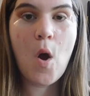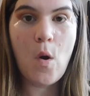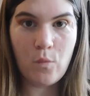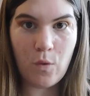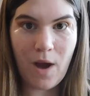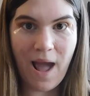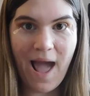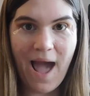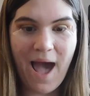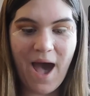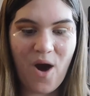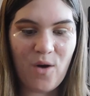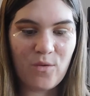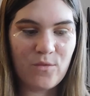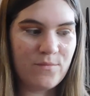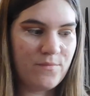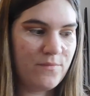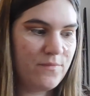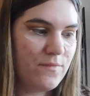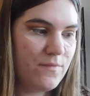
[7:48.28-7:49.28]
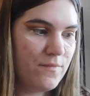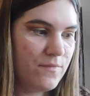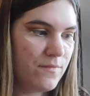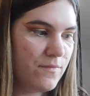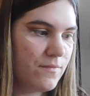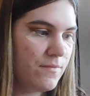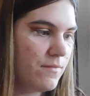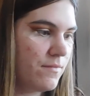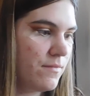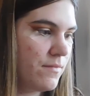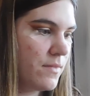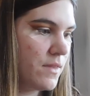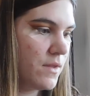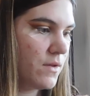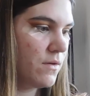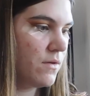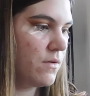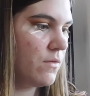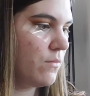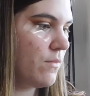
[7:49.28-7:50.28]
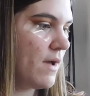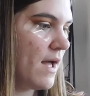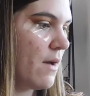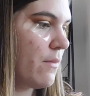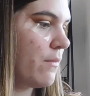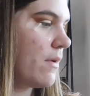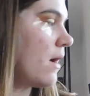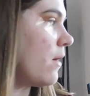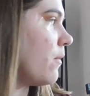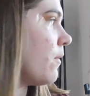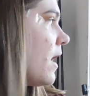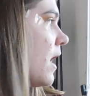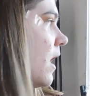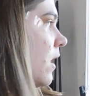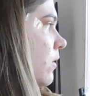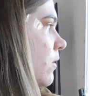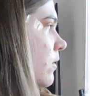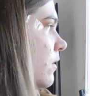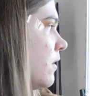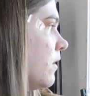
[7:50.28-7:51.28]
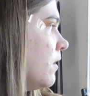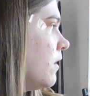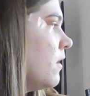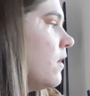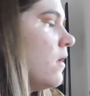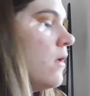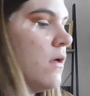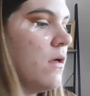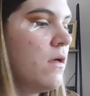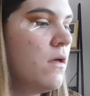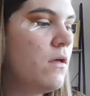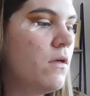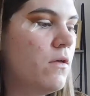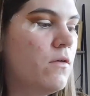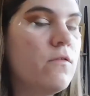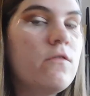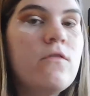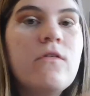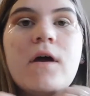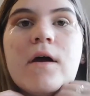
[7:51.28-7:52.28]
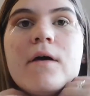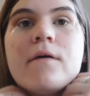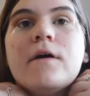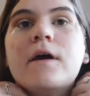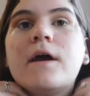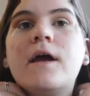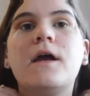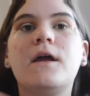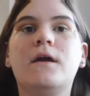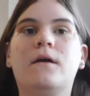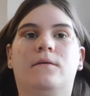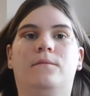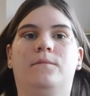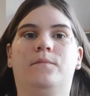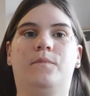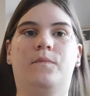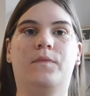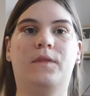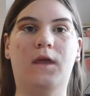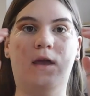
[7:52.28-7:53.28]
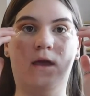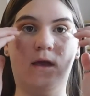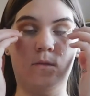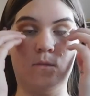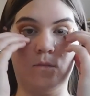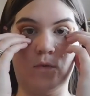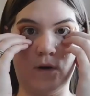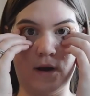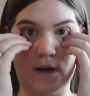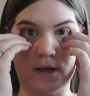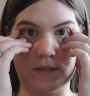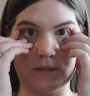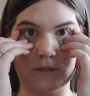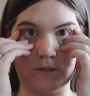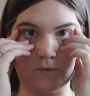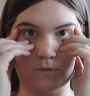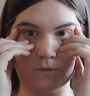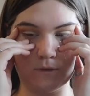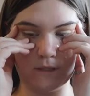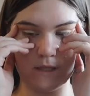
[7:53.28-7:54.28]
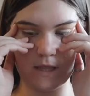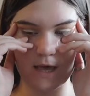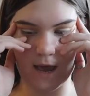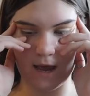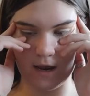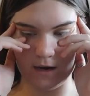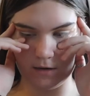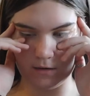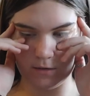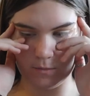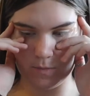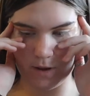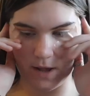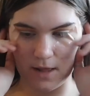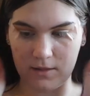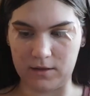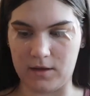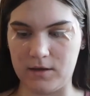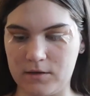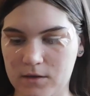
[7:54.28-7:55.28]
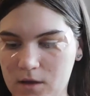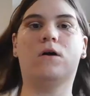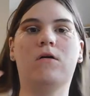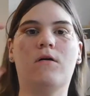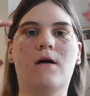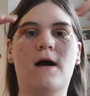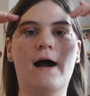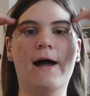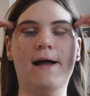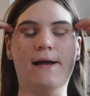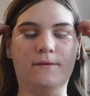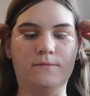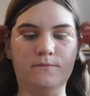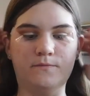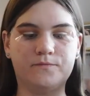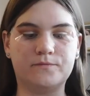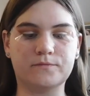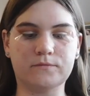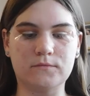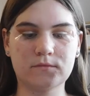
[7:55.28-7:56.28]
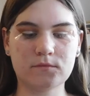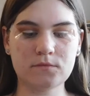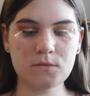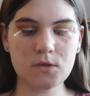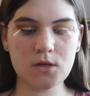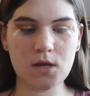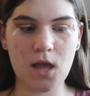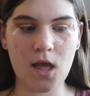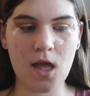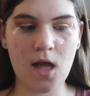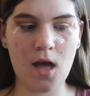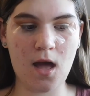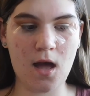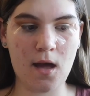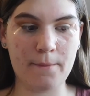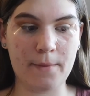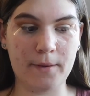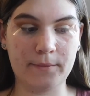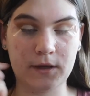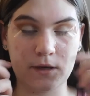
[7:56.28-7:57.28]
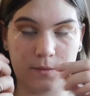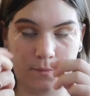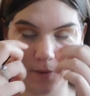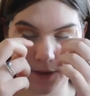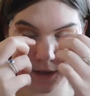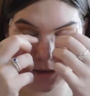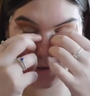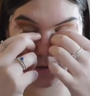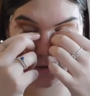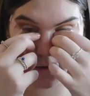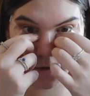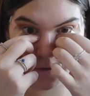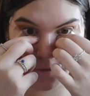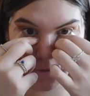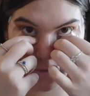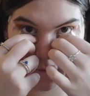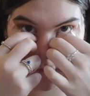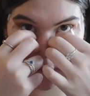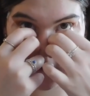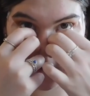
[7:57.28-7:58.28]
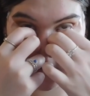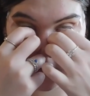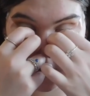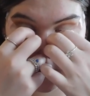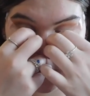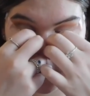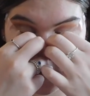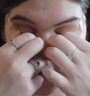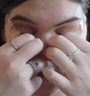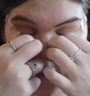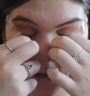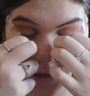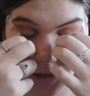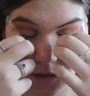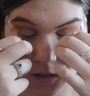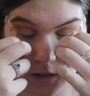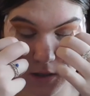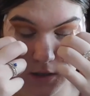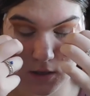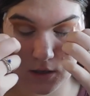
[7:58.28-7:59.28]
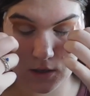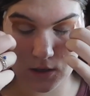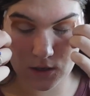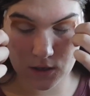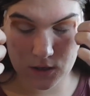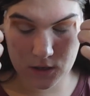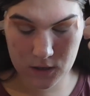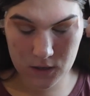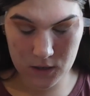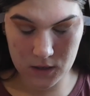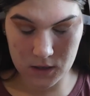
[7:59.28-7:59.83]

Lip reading: Wow. Wow, wow, wow. Very impressed with that palette. Alright, I'm going to peel off the